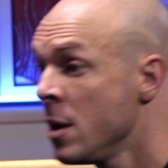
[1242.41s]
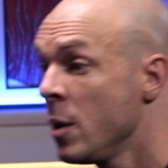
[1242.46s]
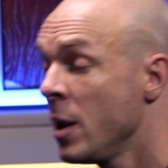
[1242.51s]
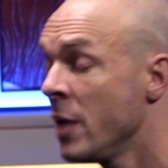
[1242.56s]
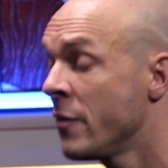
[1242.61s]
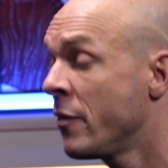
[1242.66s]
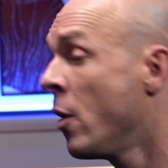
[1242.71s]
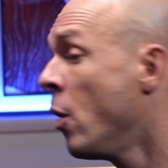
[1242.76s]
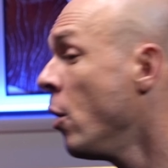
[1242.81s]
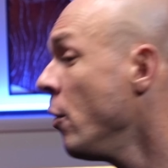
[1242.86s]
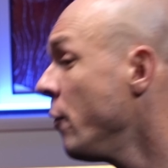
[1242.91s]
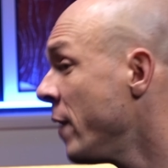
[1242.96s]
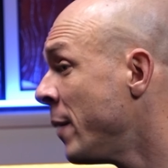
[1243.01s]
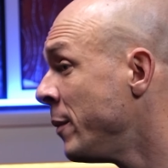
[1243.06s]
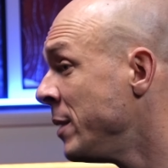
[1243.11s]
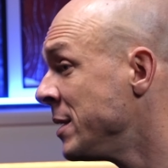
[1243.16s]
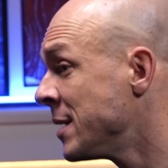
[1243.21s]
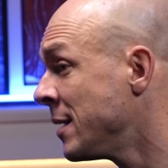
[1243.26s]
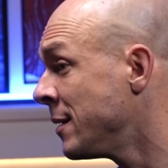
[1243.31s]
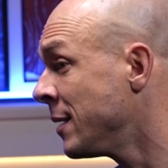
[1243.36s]
if a whole
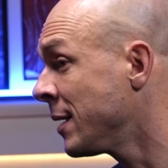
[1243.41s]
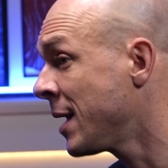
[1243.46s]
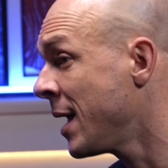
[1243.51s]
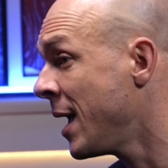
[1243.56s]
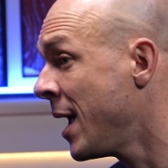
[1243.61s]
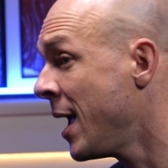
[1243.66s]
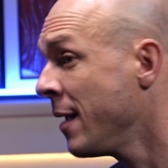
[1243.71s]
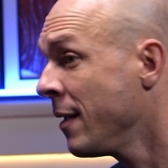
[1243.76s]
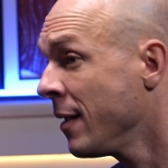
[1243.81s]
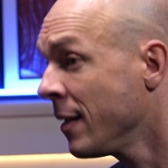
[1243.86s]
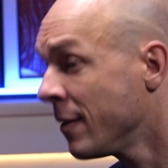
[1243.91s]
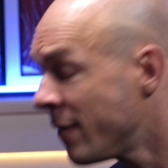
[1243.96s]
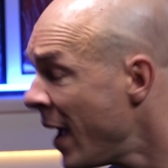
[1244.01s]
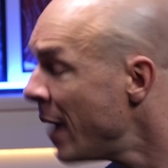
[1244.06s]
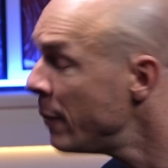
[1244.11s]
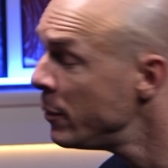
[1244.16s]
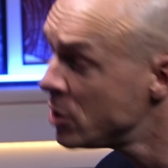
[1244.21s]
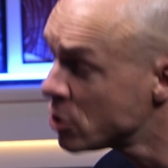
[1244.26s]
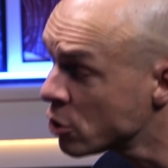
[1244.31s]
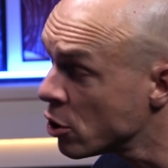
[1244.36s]
family is under care,
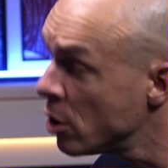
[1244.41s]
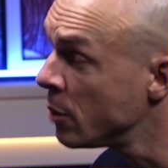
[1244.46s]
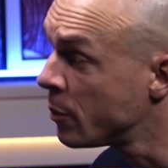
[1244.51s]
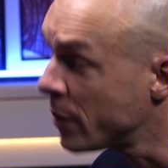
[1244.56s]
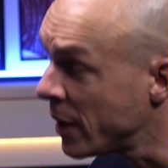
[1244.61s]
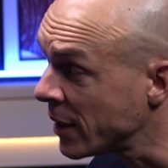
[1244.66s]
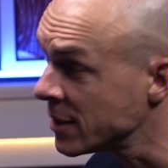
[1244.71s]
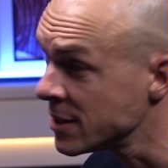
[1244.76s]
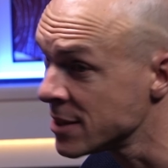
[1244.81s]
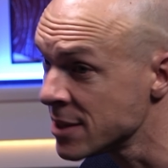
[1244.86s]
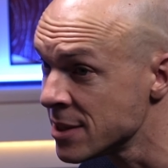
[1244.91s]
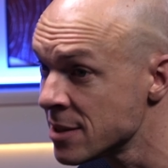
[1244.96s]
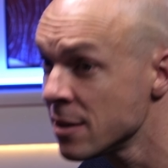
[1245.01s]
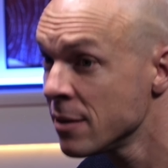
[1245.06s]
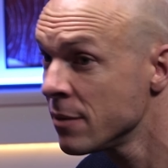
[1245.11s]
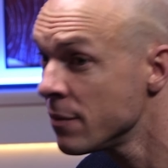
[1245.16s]
families grow practices.